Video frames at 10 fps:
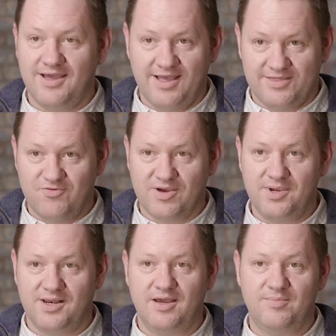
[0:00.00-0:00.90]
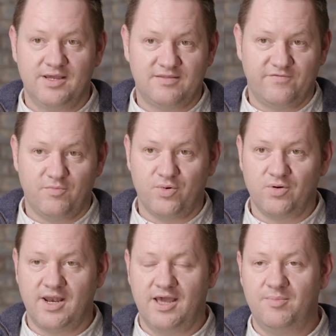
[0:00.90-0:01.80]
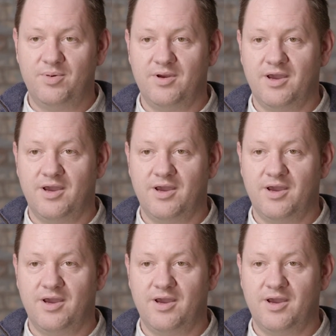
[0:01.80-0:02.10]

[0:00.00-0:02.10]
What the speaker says: at the rugby club, at the football club,